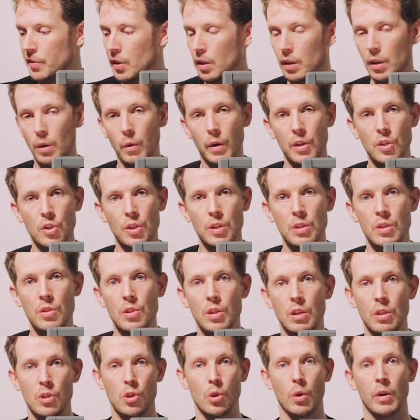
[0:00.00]
any questions, you
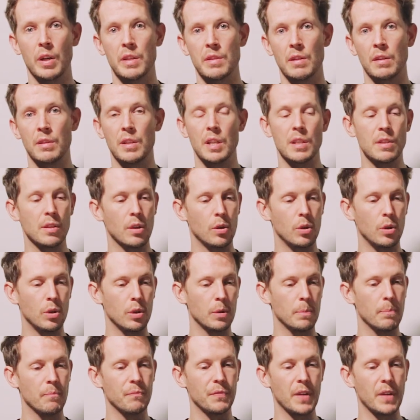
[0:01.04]
can join us on Discord.